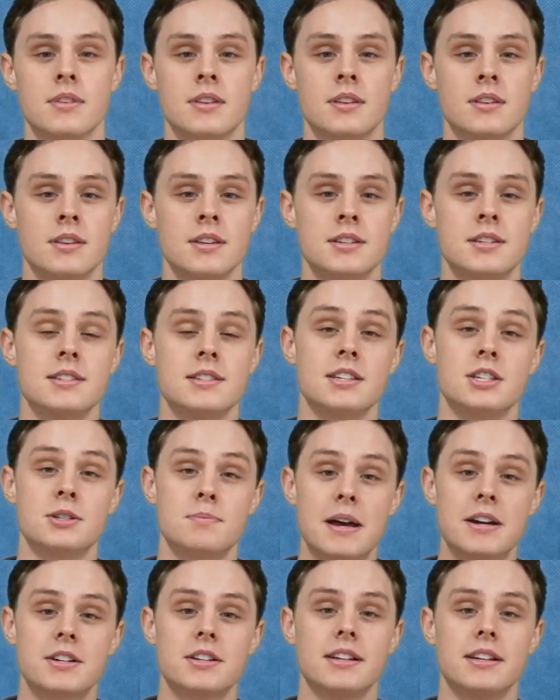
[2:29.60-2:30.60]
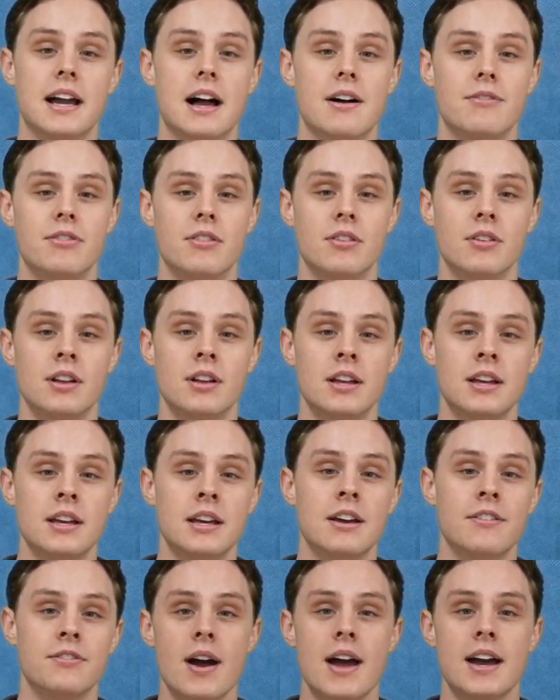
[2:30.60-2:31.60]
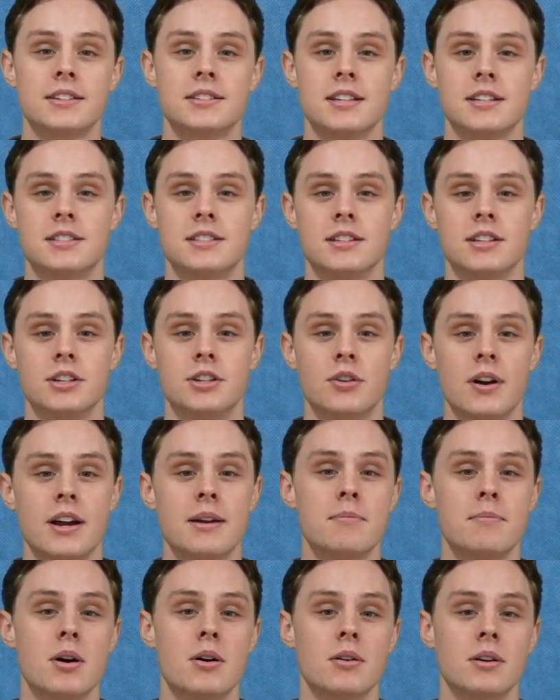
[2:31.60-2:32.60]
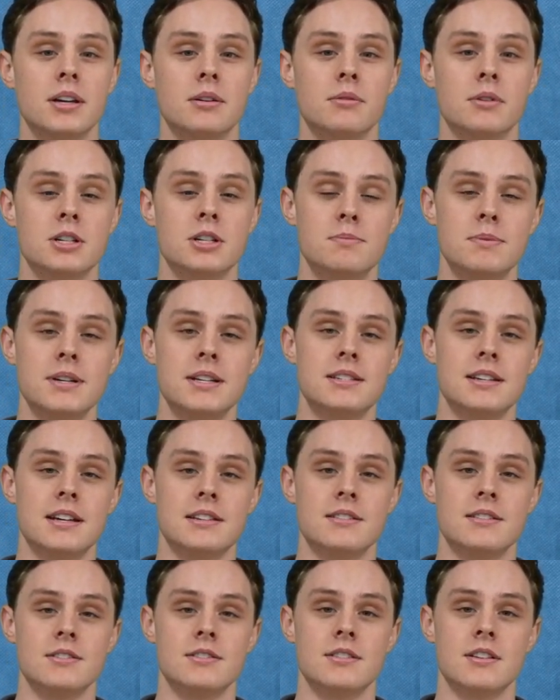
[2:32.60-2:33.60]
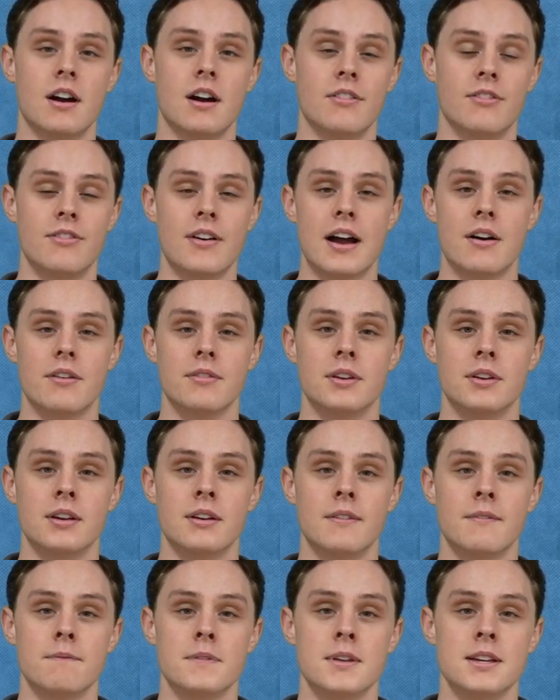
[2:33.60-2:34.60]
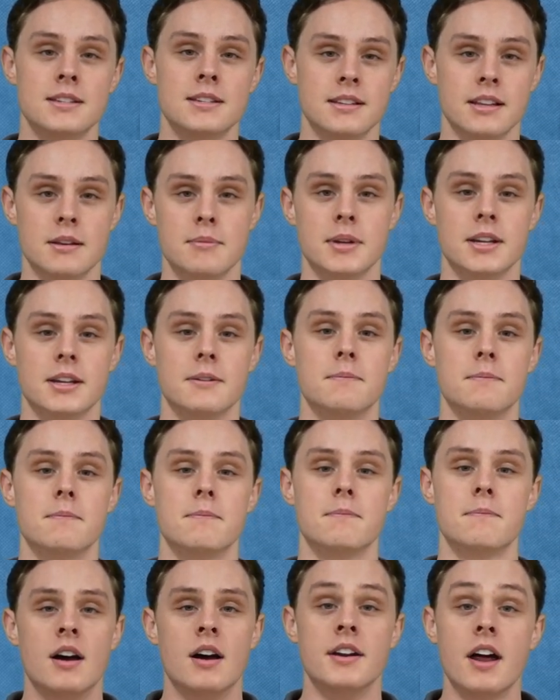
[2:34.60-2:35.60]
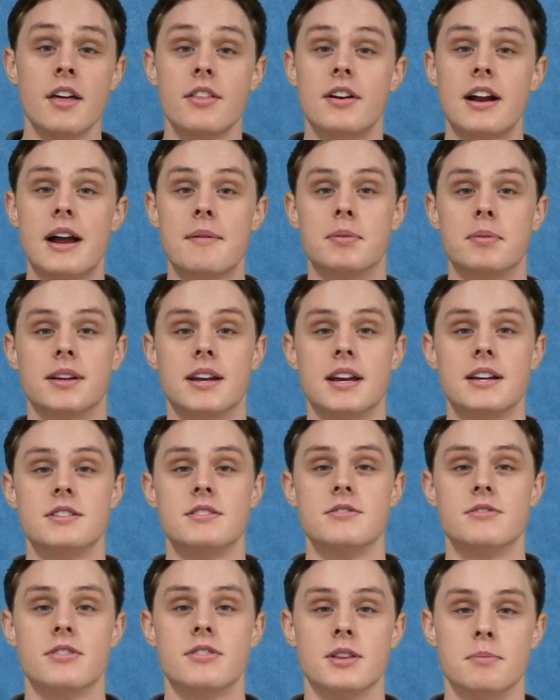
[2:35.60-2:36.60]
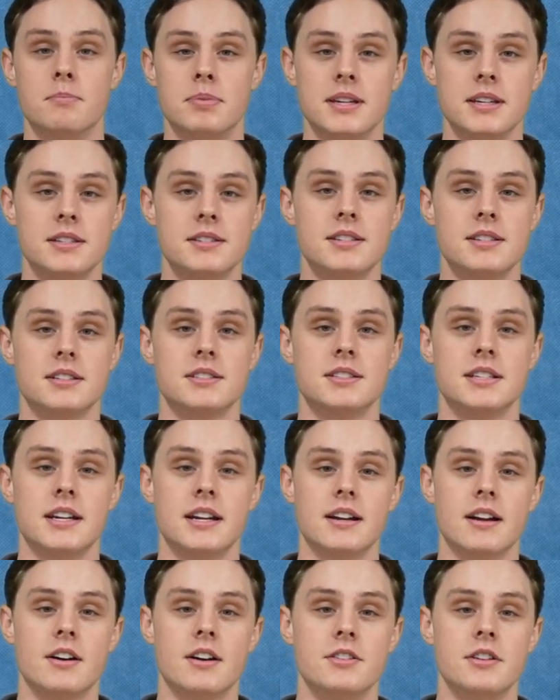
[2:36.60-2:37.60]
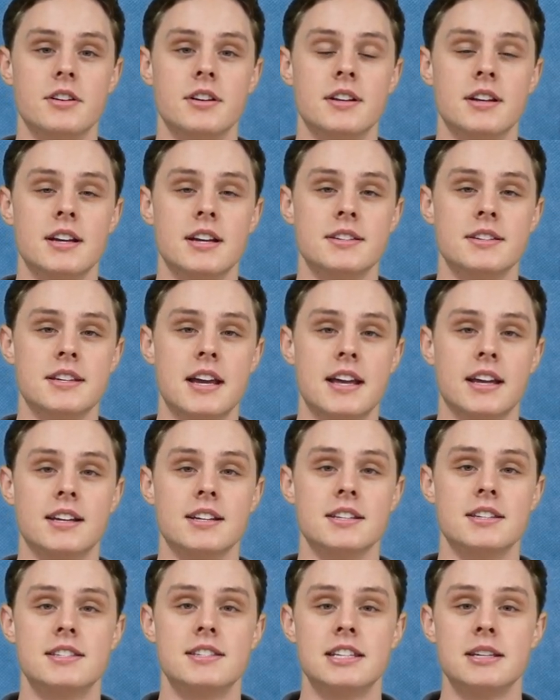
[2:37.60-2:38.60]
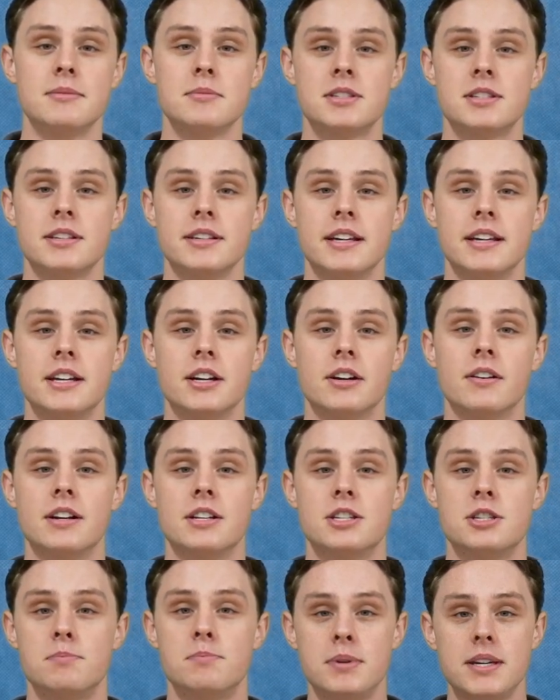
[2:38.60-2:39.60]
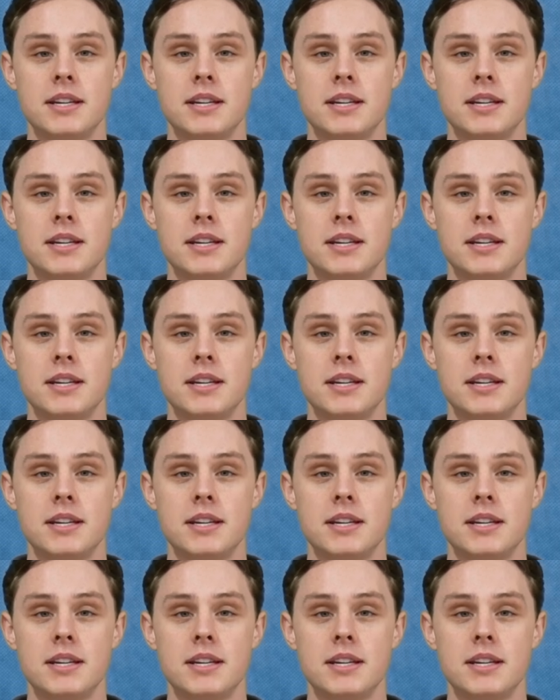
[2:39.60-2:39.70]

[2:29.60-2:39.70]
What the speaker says: This is especially helpful if access to the train bogie where speed sensors are found is limited. Another application for the P16800 is that it can seamlessly integrate speed